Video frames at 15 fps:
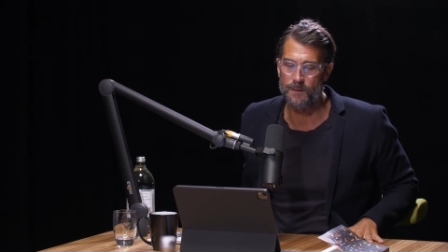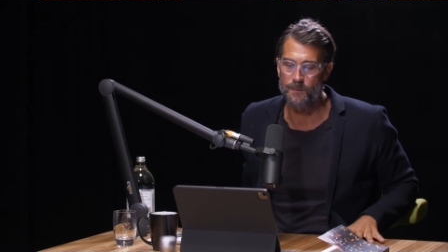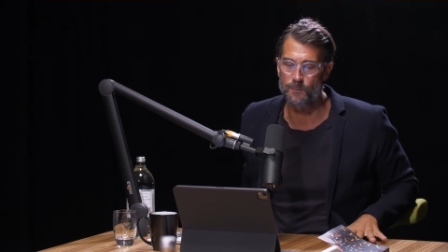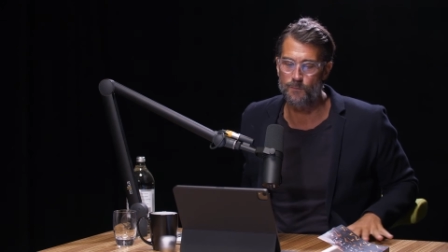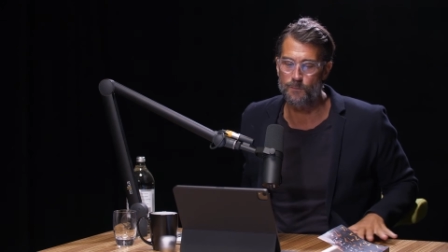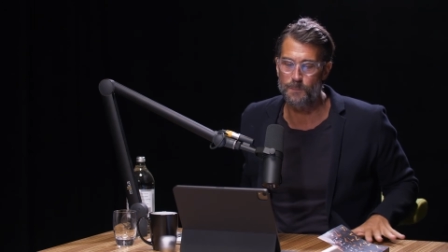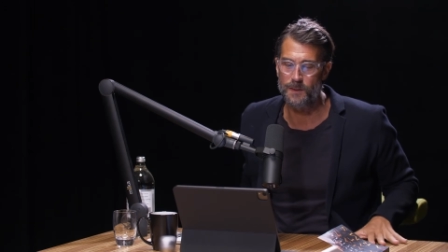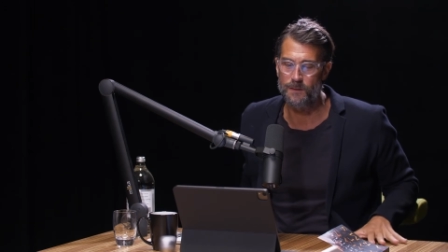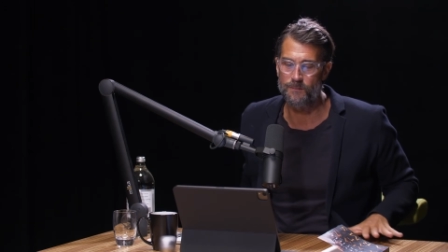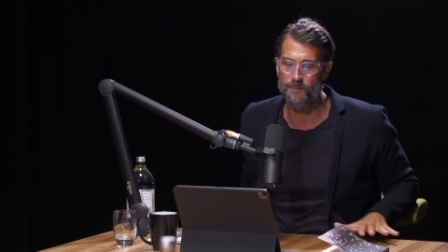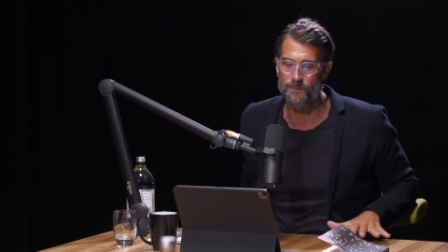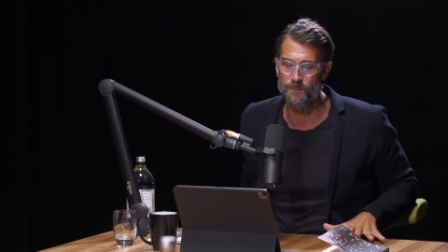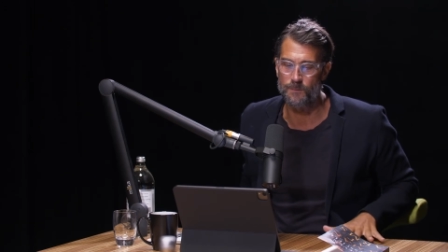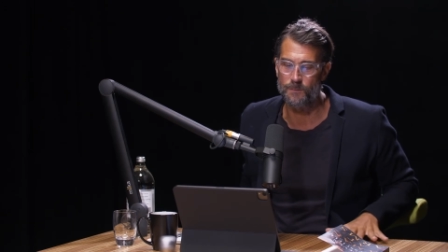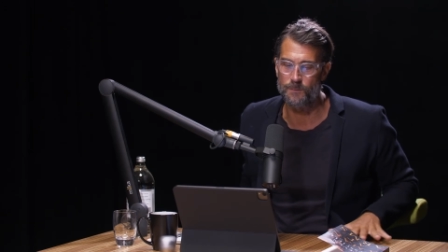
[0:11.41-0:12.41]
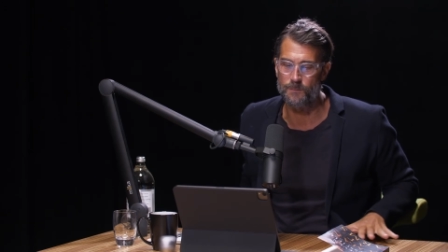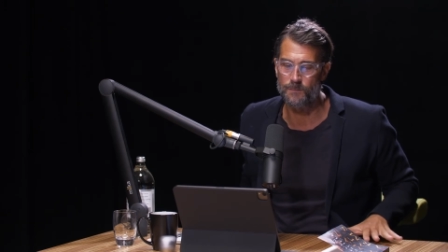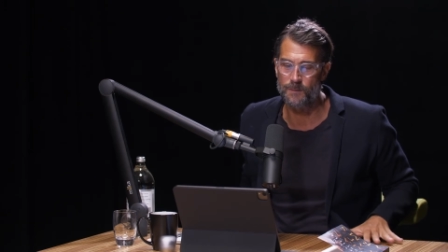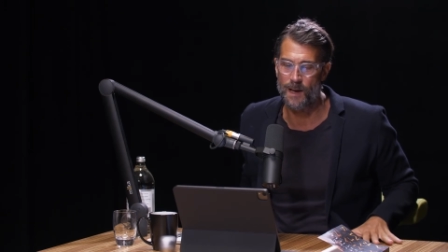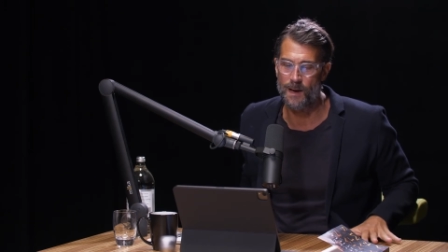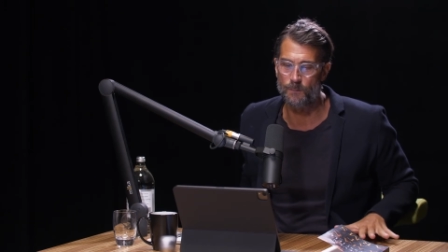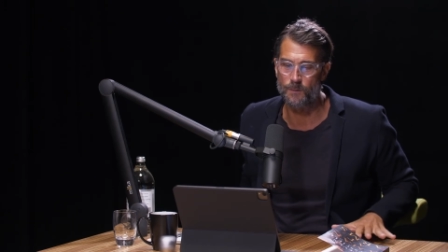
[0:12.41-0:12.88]
Can you speak to
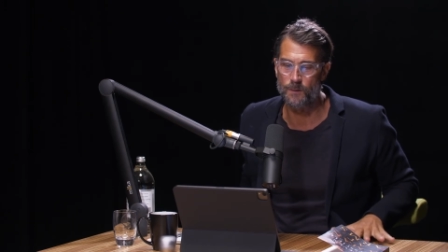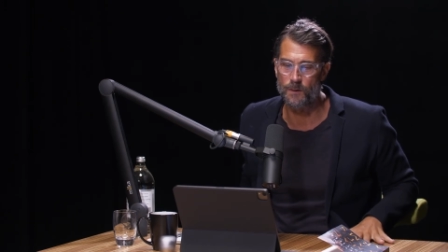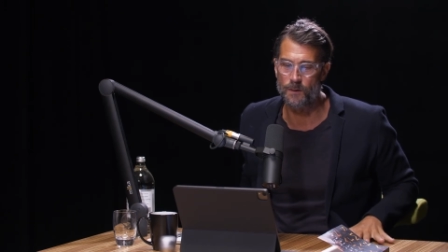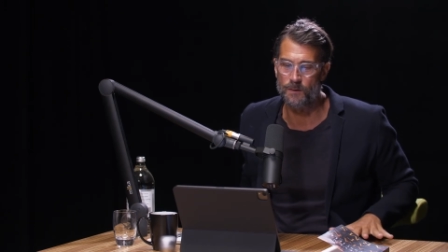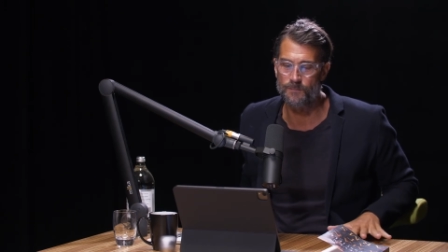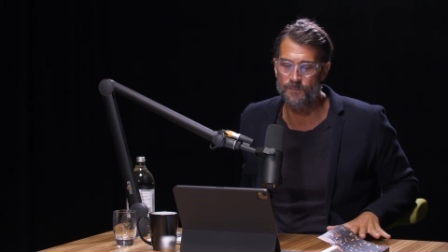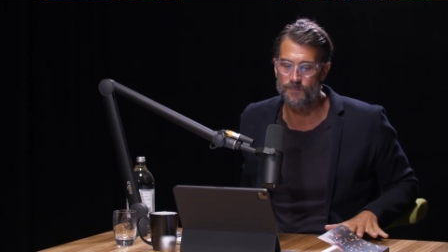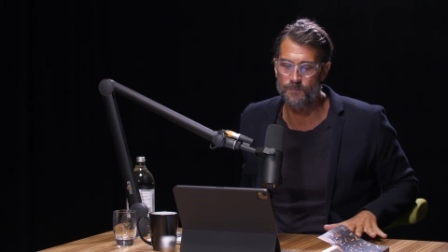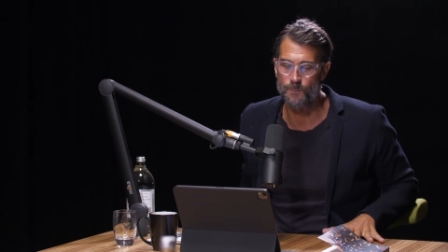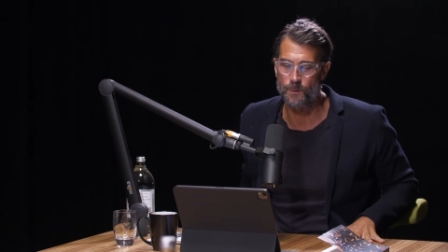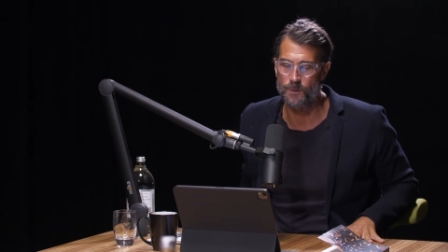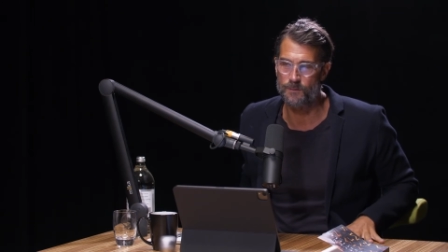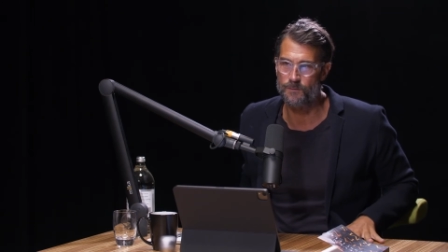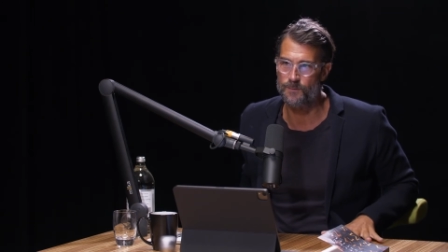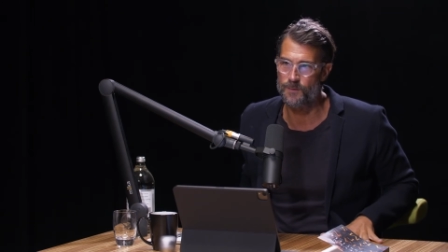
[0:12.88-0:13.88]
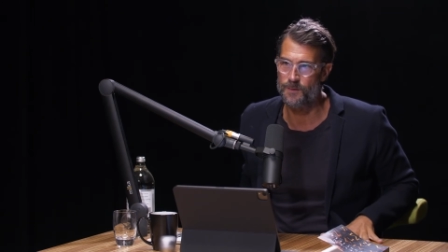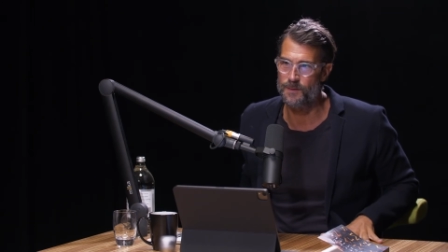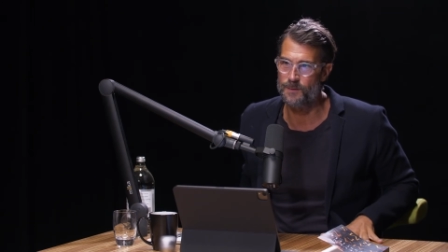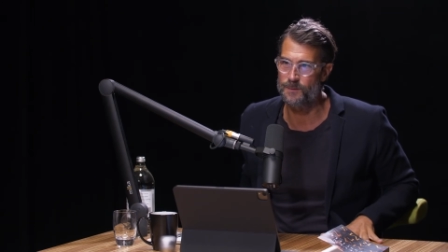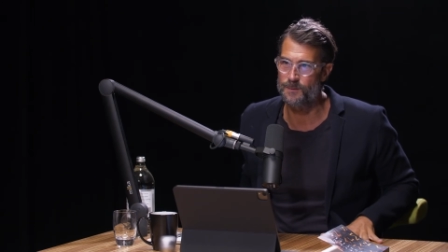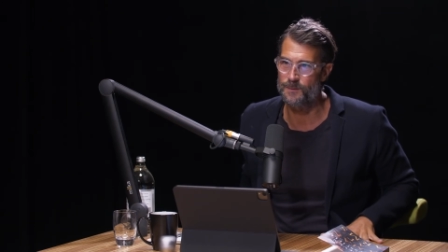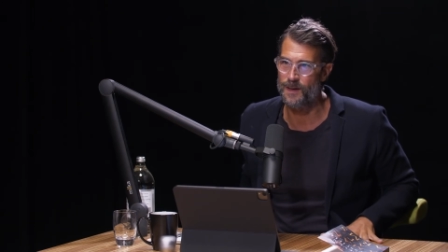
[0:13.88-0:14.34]
how golf works for
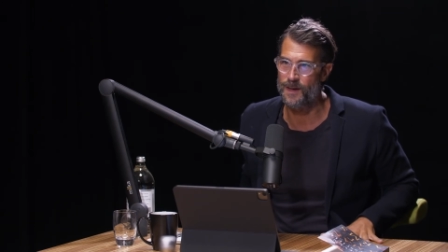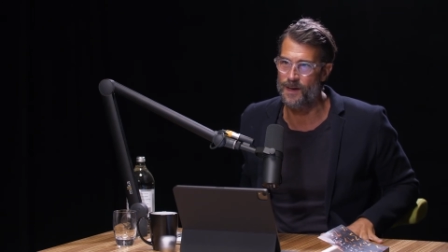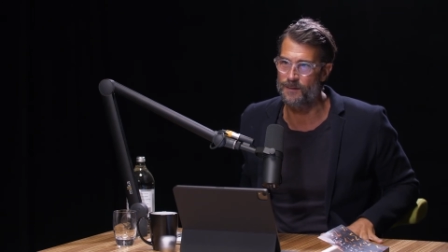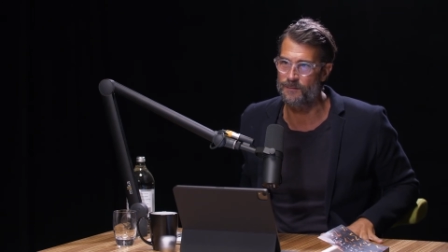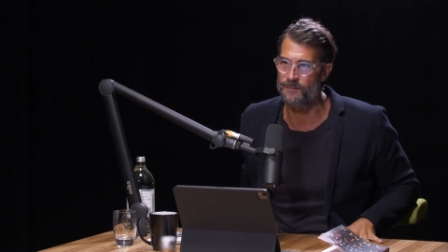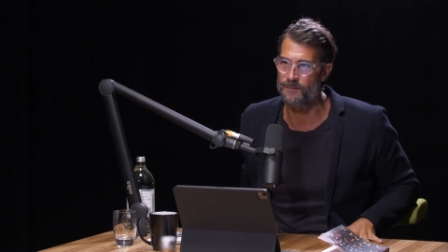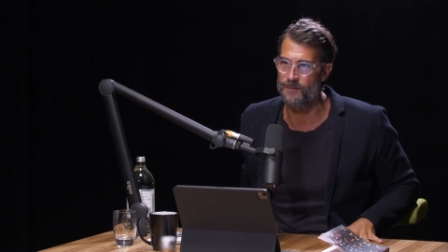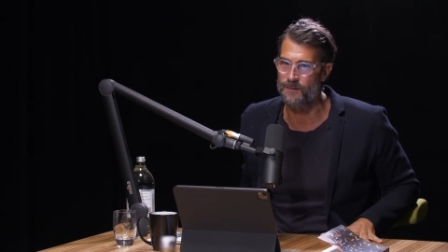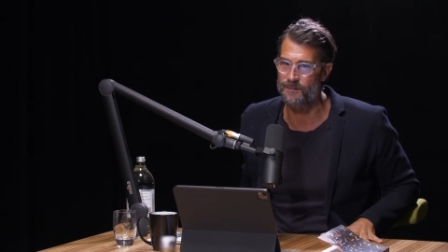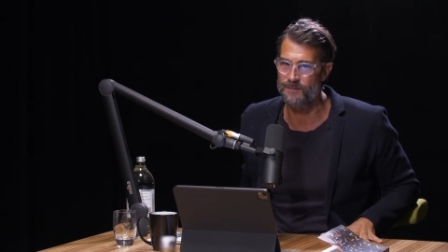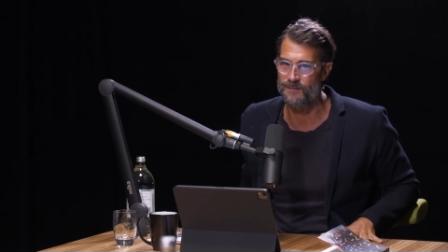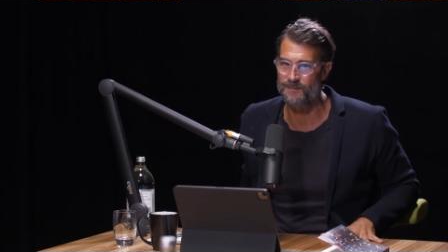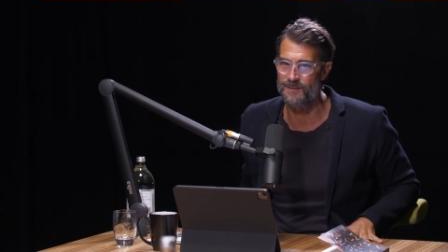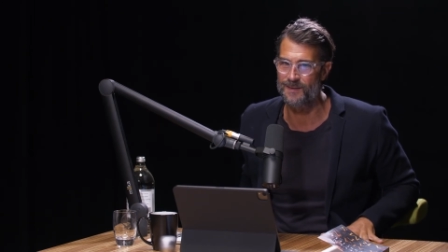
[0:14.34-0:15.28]
you as this